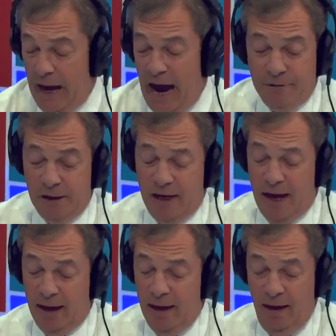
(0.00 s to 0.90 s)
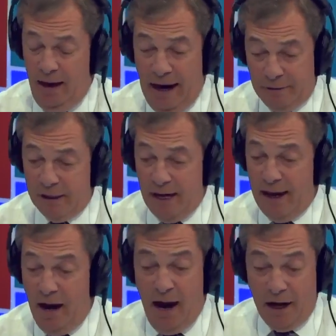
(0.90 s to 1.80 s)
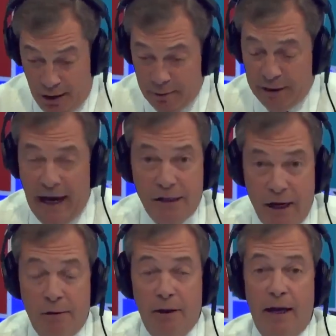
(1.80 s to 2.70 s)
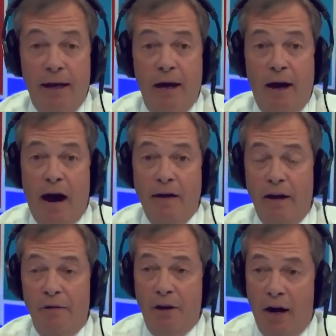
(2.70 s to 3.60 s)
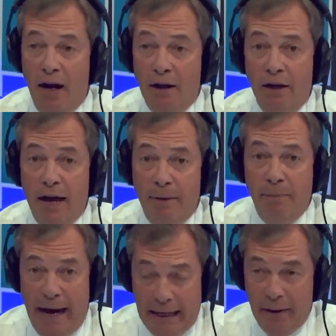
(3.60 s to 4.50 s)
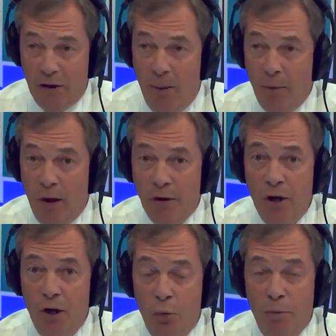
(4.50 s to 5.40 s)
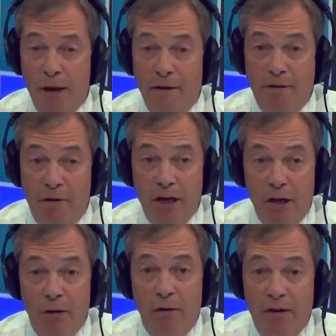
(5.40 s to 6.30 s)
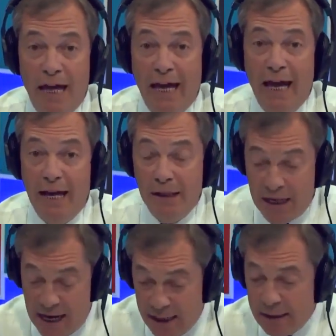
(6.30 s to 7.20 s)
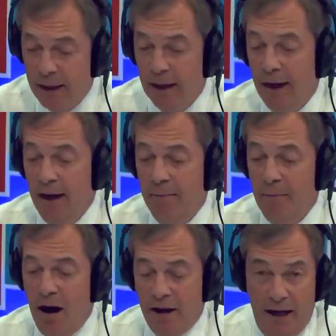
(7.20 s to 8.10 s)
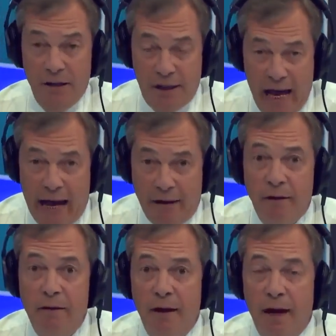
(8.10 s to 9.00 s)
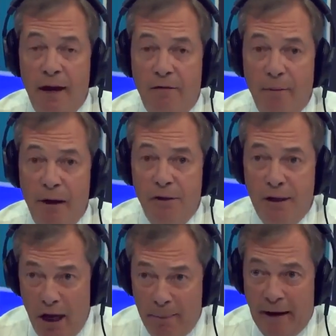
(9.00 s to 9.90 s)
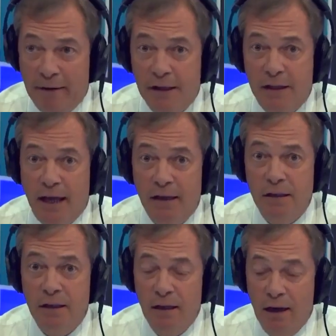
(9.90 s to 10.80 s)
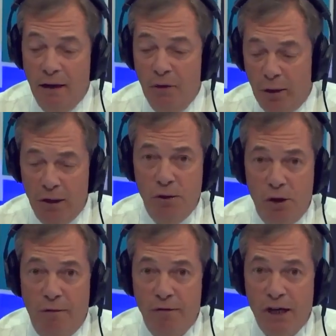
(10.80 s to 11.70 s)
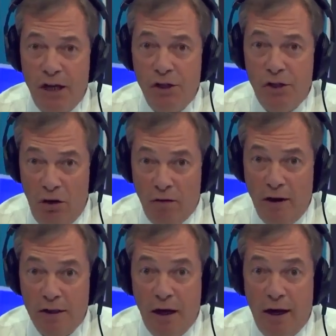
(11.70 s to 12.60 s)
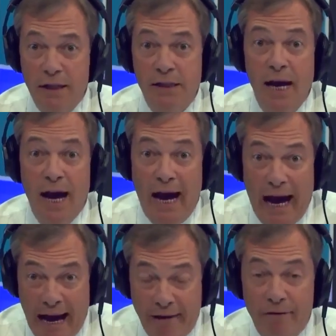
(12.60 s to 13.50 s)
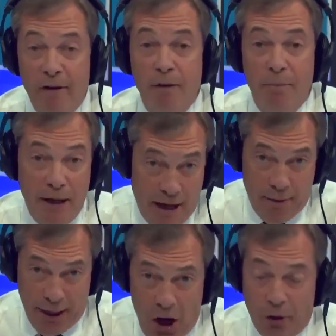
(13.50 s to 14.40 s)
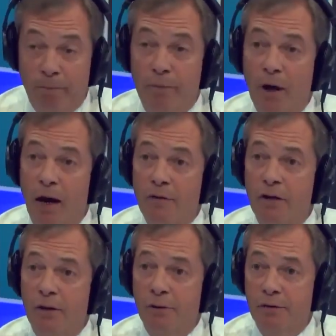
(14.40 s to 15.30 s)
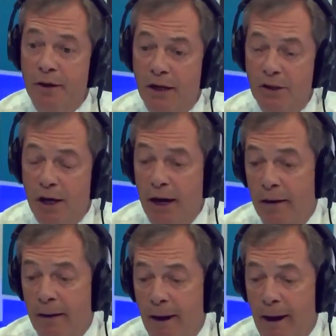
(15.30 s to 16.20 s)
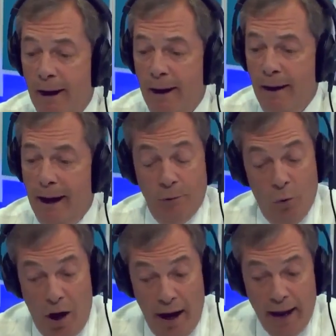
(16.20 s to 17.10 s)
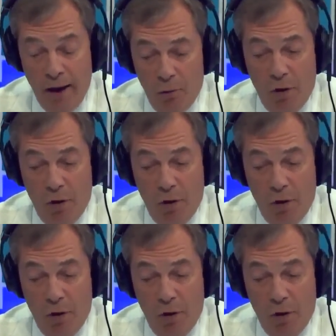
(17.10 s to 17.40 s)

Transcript: I have to say, I agree with that totally. I think that Ireland coming back into the Commonwealth would be a very good thing indeed. And I understand from those that know about these things that one or two conversations along those lines have been going on over the course of the last year. And why?